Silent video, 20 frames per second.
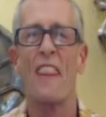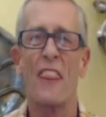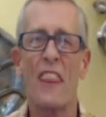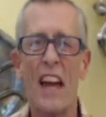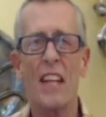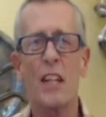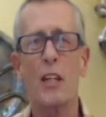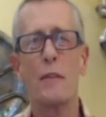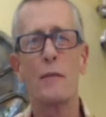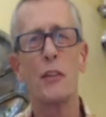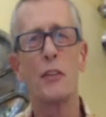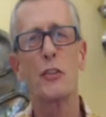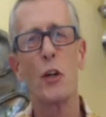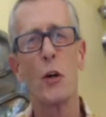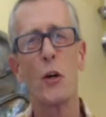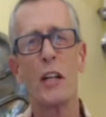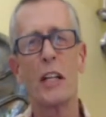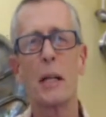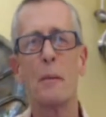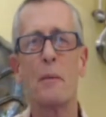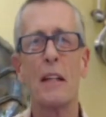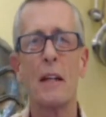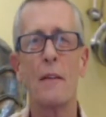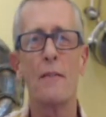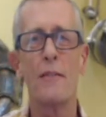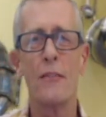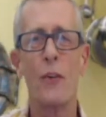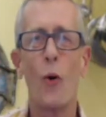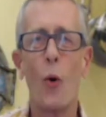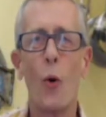Thank you for joining me
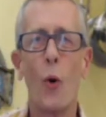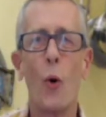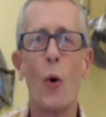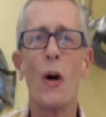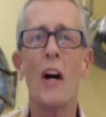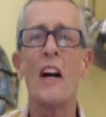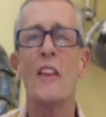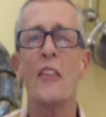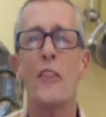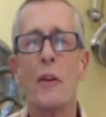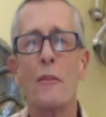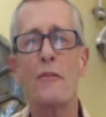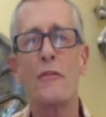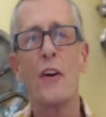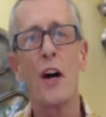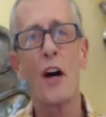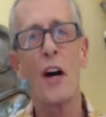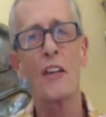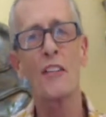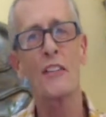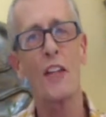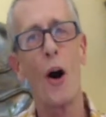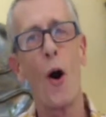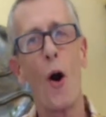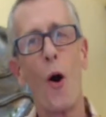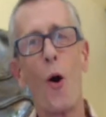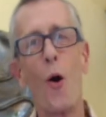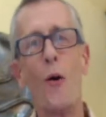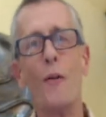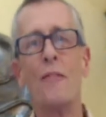for the first
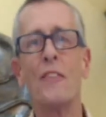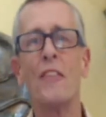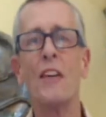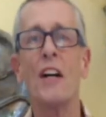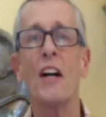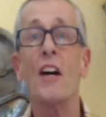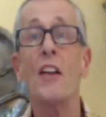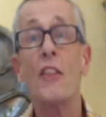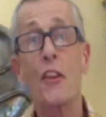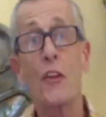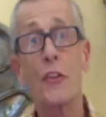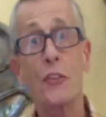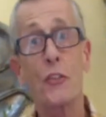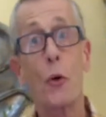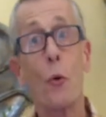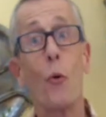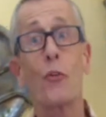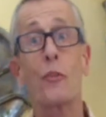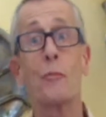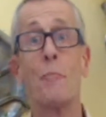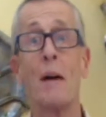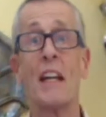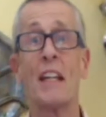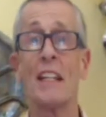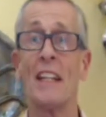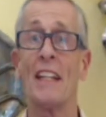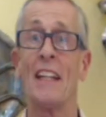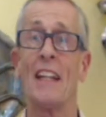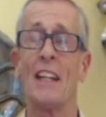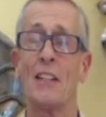of the sauce
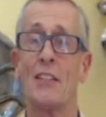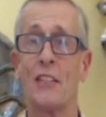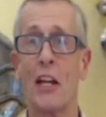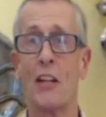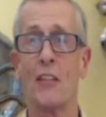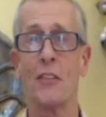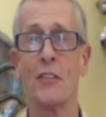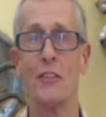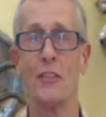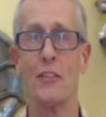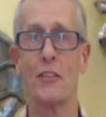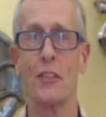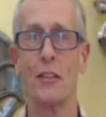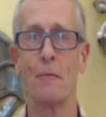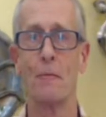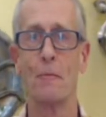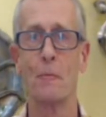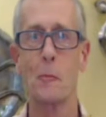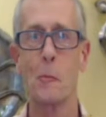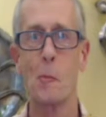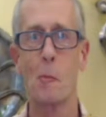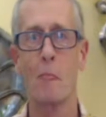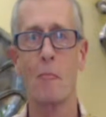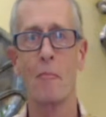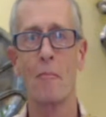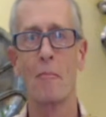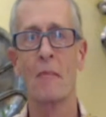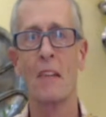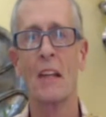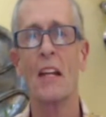making sessions.
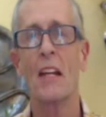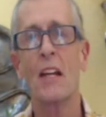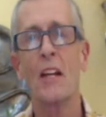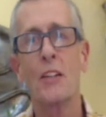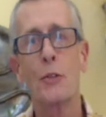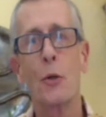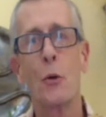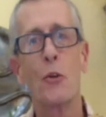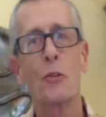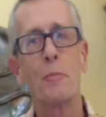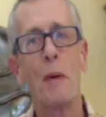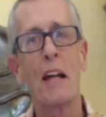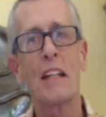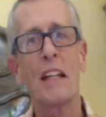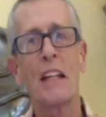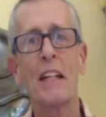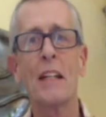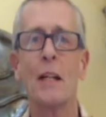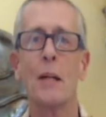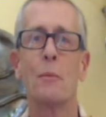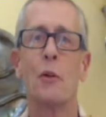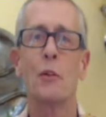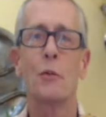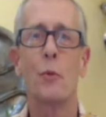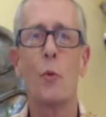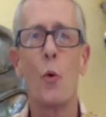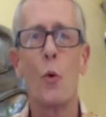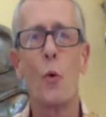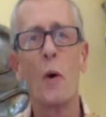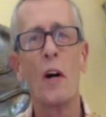Sauce making was
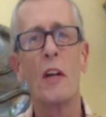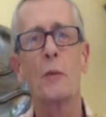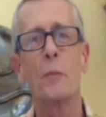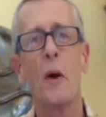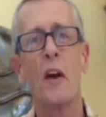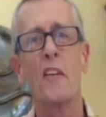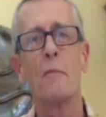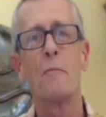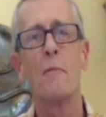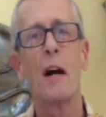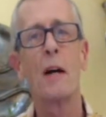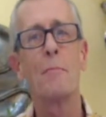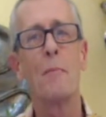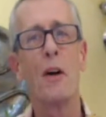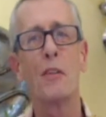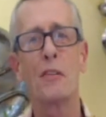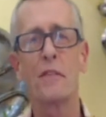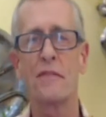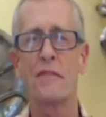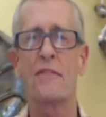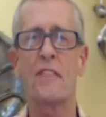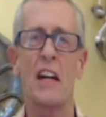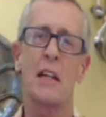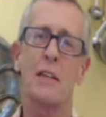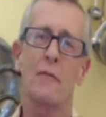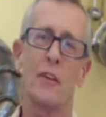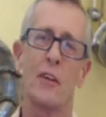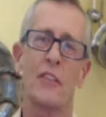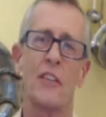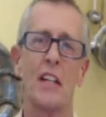always one of my most
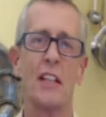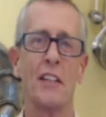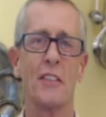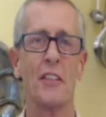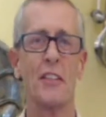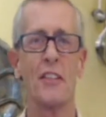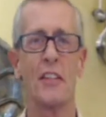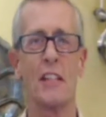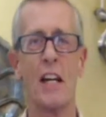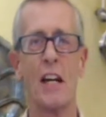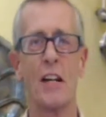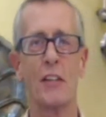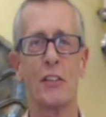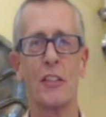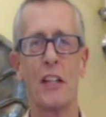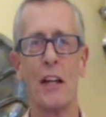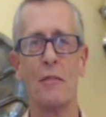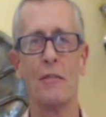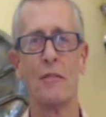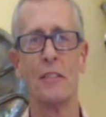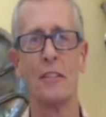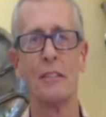favourite things as a young chef.